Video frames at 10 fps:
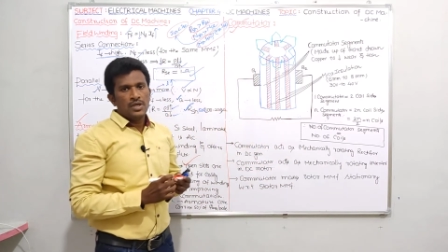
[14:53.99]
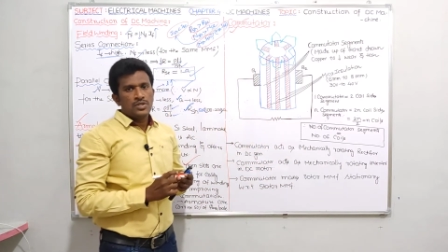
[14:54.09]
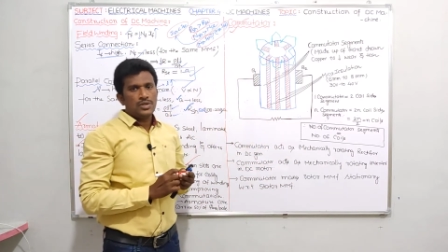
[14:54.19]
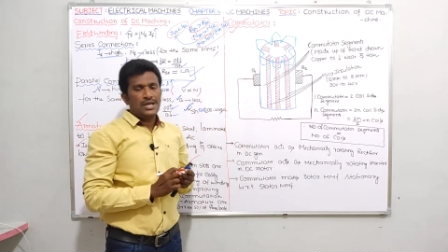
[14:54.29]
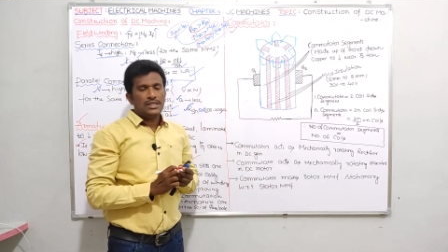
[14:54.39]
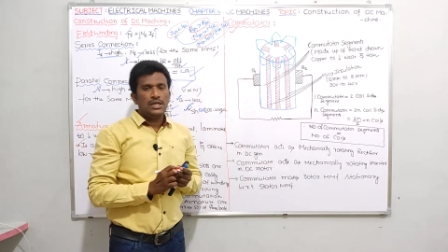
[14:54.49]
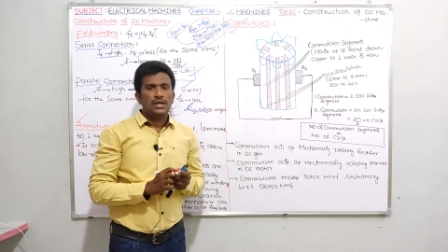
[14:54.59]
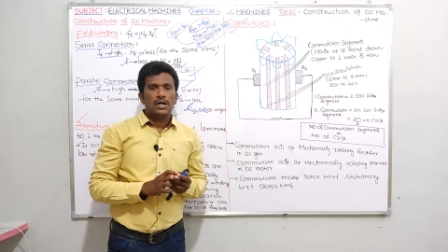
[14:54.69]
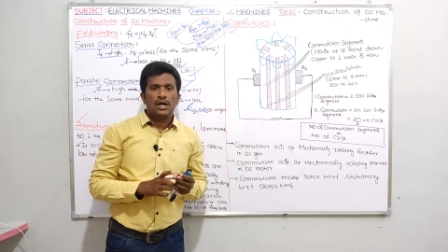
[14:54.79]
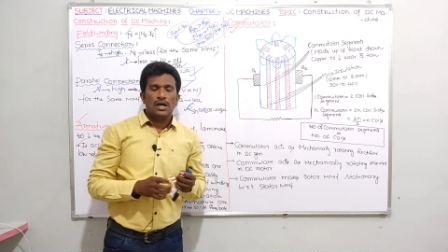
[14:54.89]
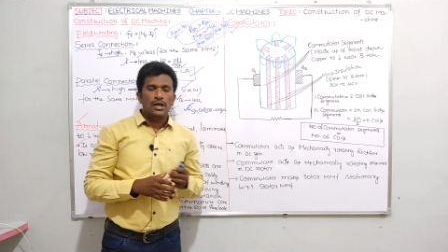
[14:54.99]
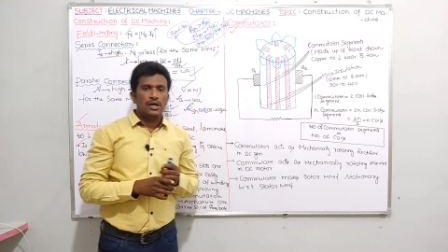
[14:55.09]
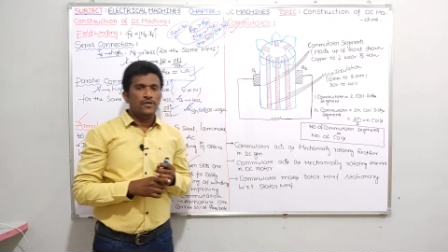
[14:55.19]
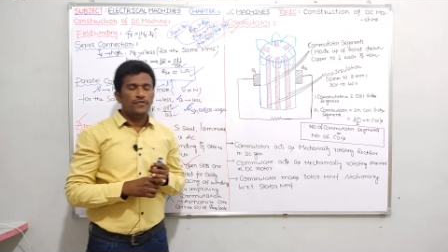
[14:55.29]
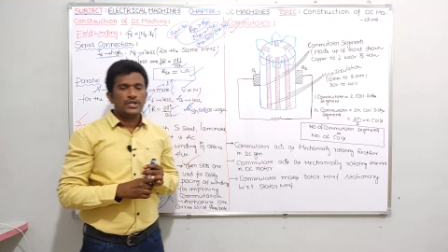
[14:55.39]
So I think
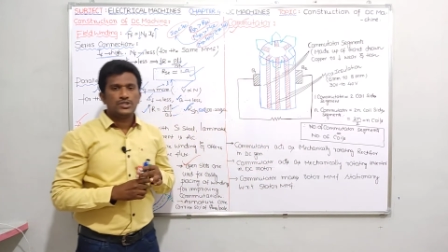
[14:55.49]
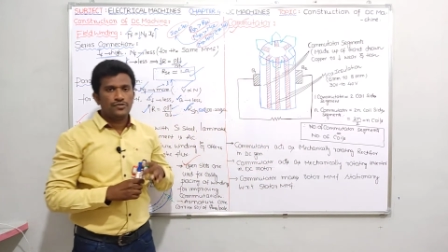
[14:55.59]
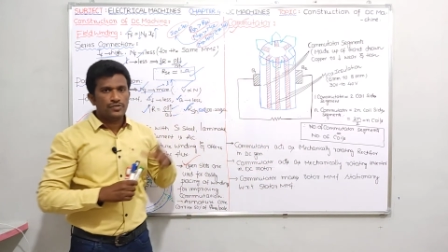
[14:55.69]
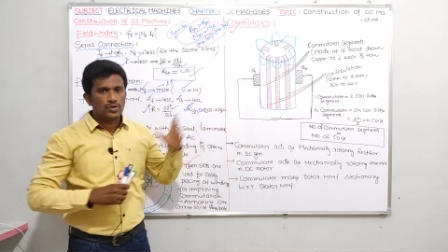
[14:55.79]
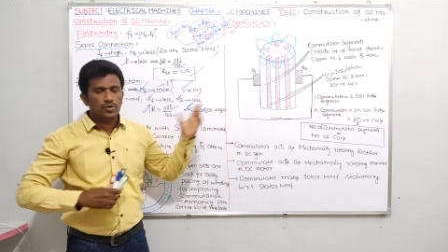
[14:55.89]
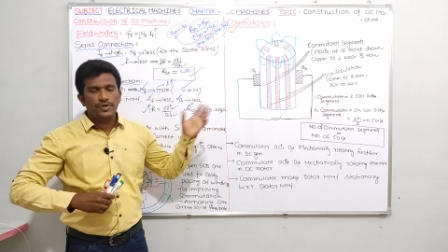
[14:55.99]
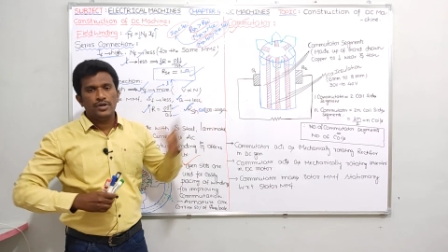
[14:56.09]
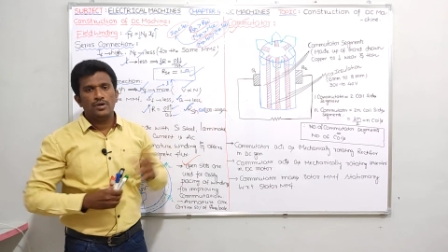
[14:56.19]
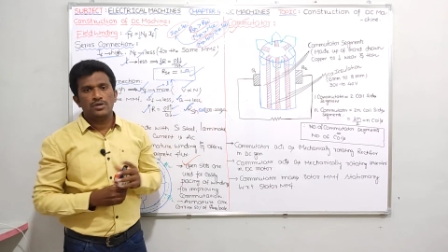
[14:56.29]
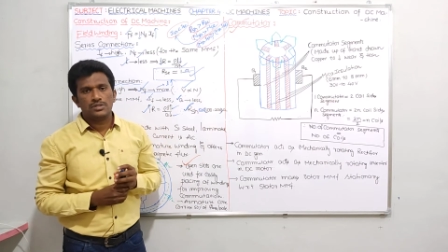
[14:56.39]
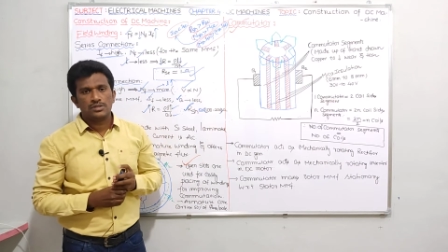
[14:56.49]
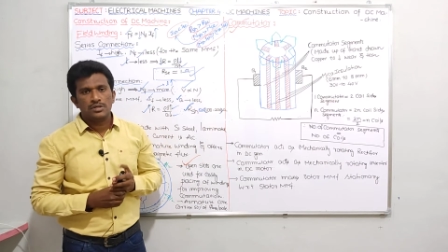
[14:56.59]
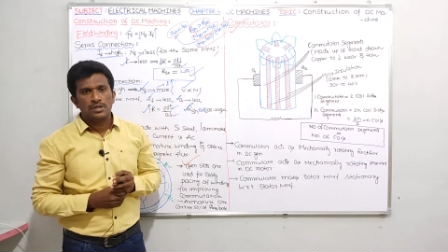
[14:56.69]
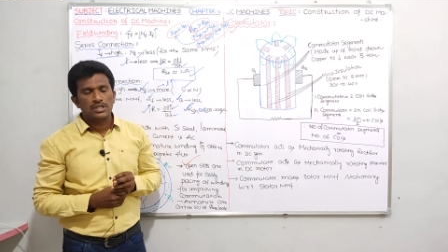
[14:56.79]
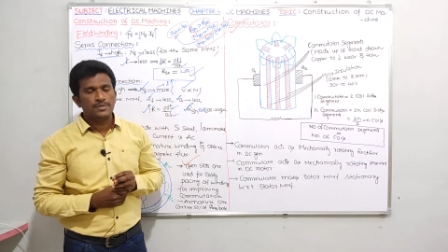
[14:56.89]
in first two
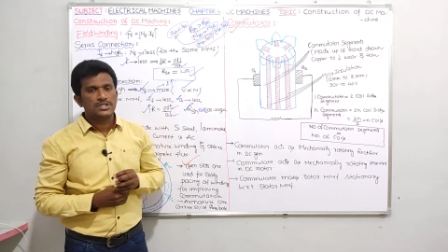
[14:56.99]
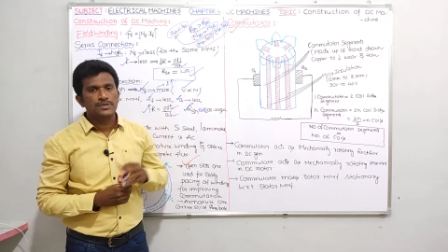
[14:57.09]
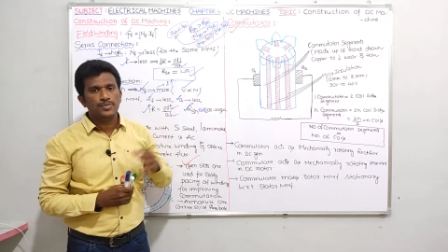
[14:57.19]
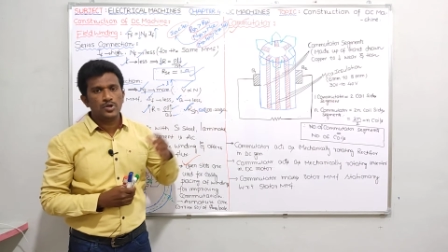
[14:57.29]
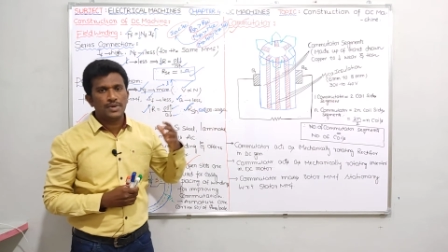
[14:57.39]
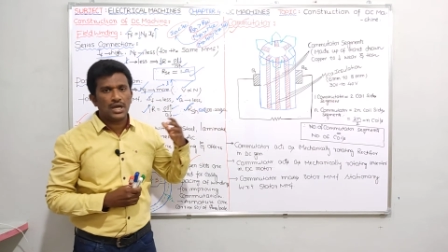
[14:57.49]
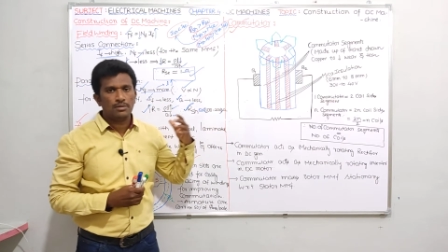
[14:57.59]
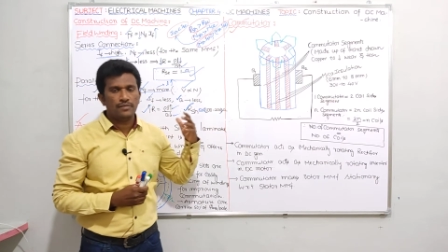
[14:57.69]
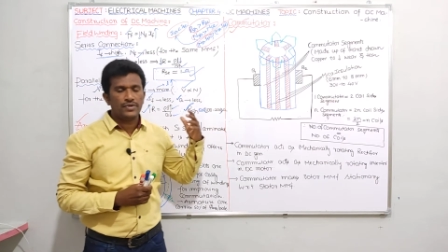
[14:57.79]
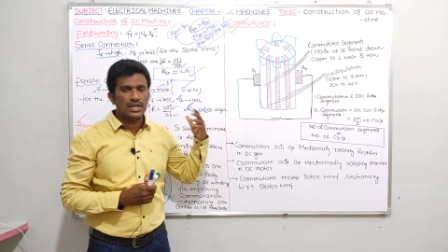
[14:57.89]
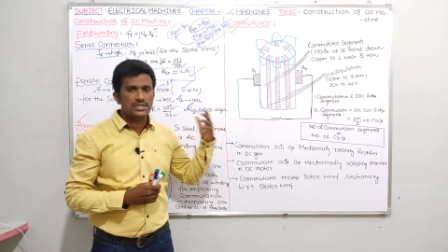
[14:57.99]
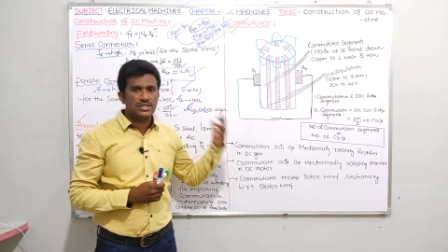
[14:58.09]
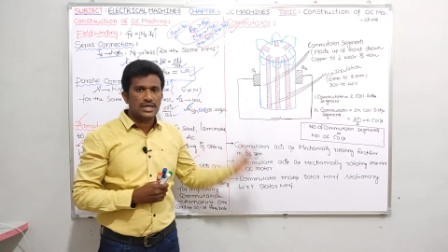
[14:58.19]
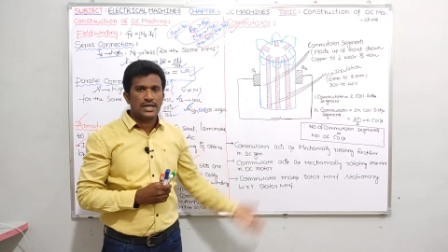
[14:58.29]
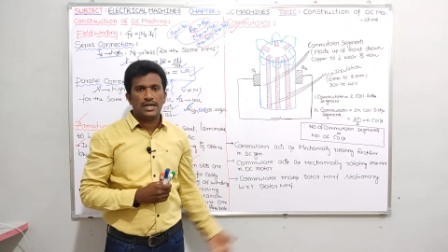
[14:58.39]
videos, nothing but simple loop diagram of a DC
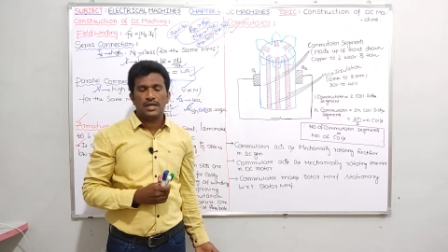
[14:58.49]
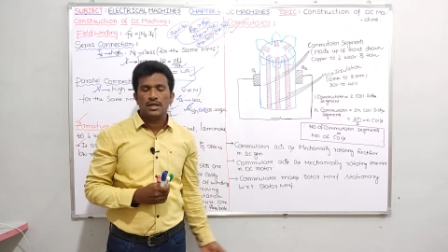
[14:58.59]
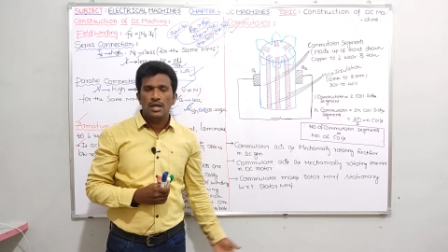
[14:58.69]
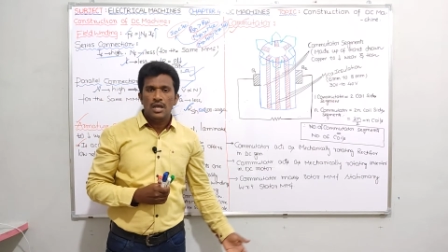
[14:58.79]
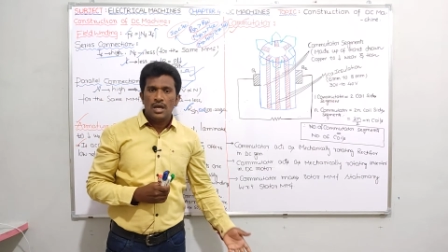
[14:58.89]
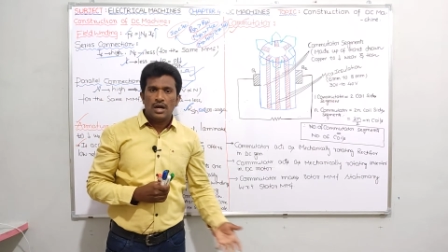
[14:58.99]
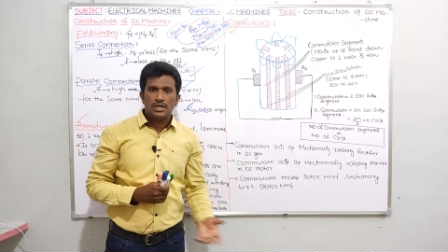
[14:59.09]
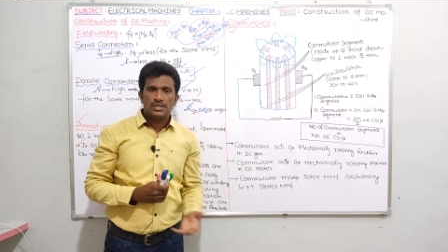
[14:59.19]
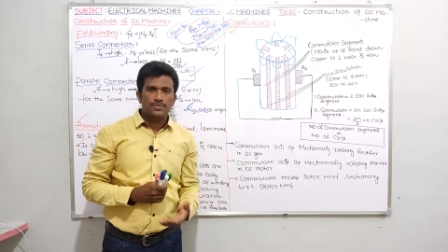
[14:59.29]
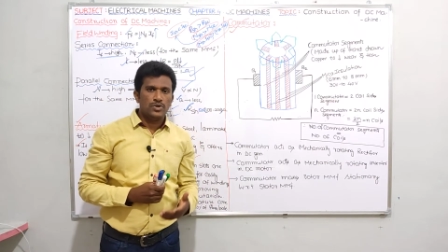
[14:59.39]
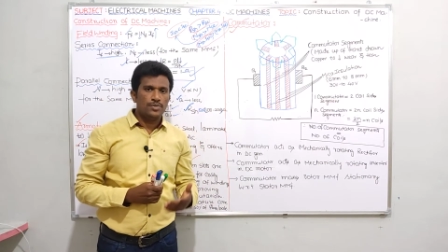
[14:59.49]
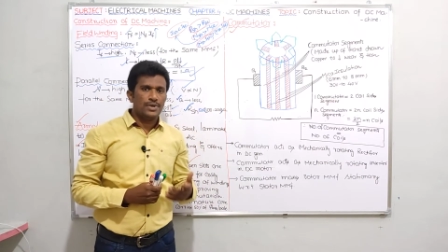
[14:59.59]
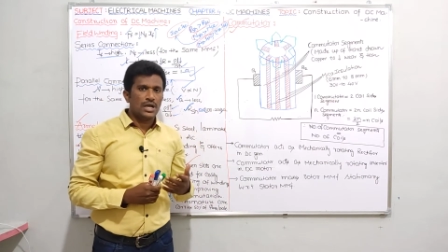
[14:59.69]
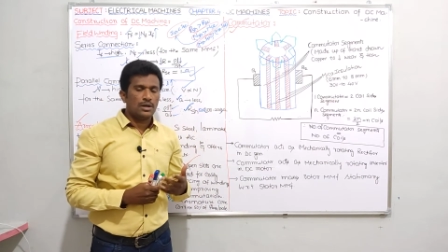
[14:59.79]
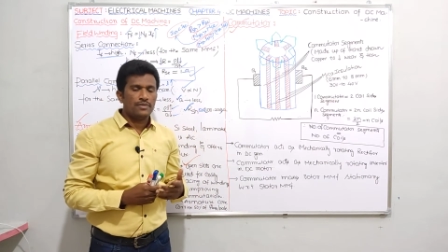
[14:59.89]
generator and simple loop
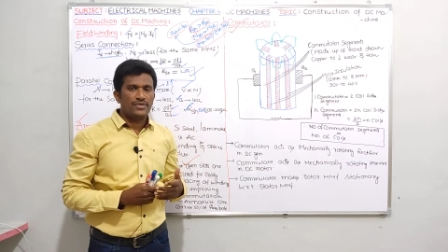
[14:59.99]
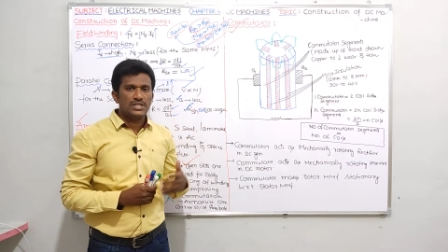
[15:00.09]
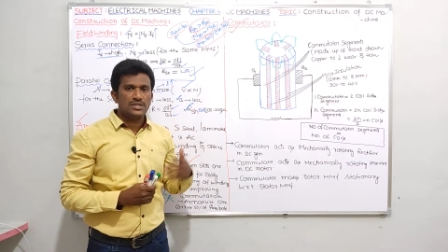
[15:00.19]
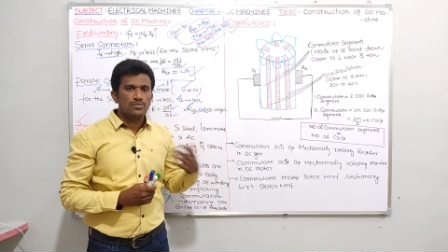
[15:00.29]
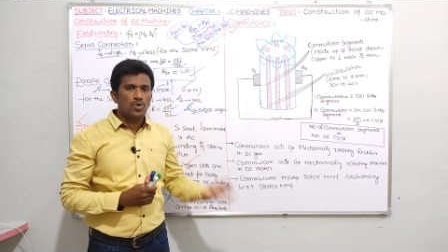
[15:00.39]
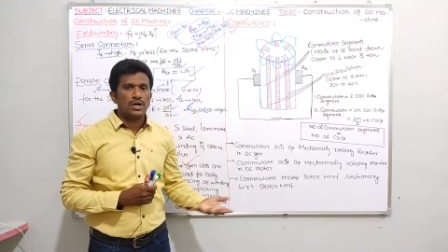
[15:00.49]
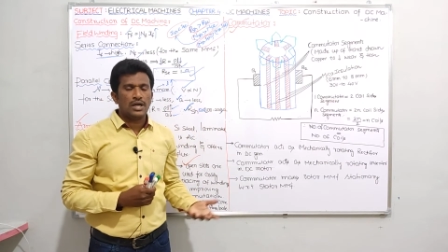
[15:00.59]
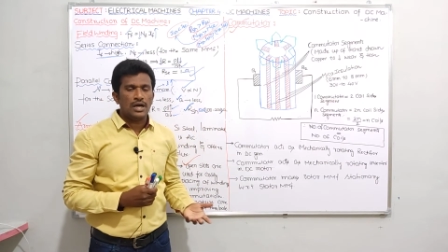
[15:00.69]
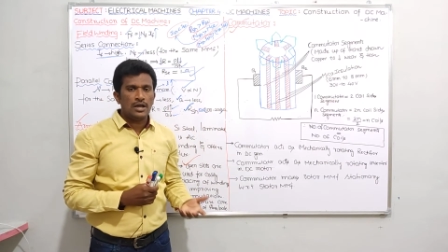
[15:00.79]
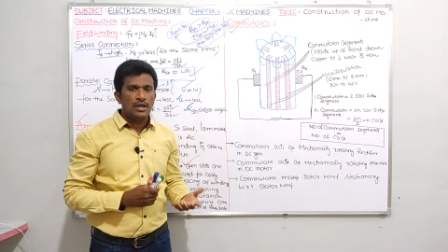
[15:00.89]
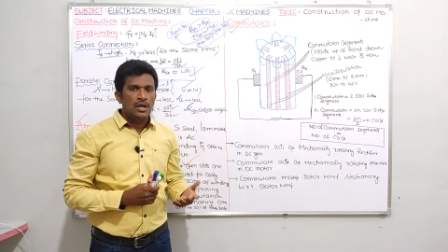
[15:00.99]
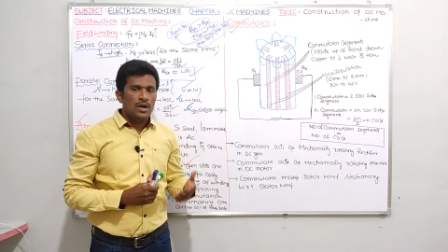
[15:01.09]
diagram of DC motor,